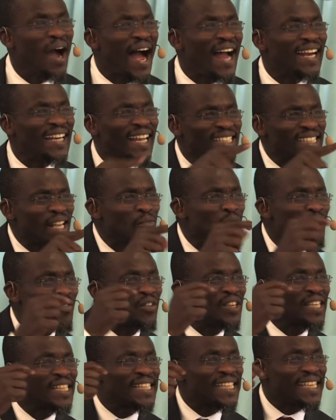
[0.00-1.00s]
understand with
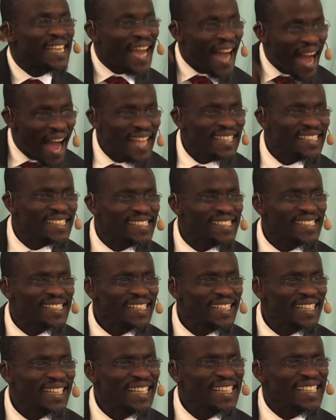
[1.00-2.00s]
his heart,
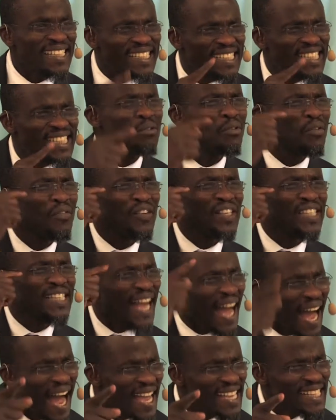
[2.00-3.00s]
see with his
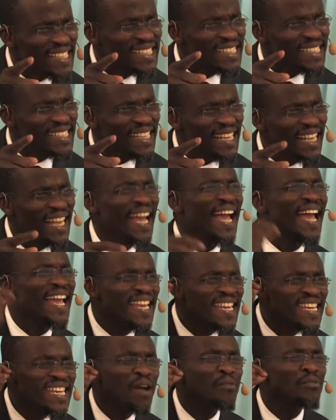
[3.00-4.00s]
eyes, and
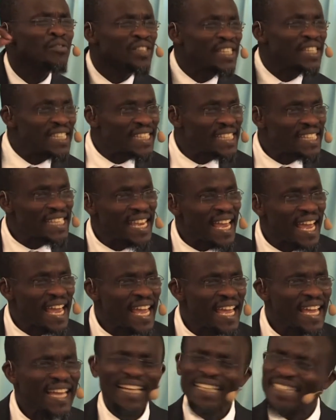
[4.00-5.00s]
hear with his ear.
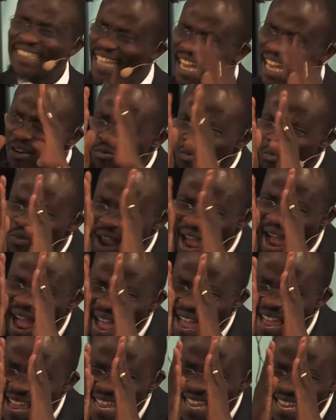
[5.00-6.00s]
Then we are
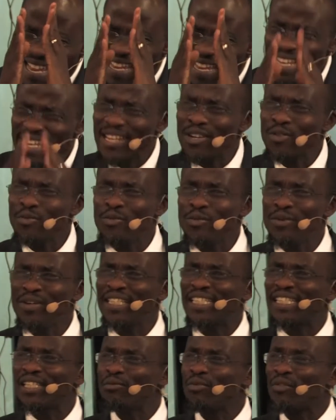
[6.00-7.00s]
in
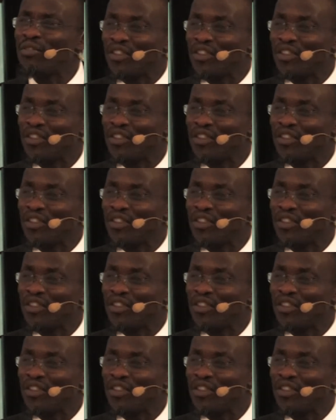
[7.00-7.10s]
unity with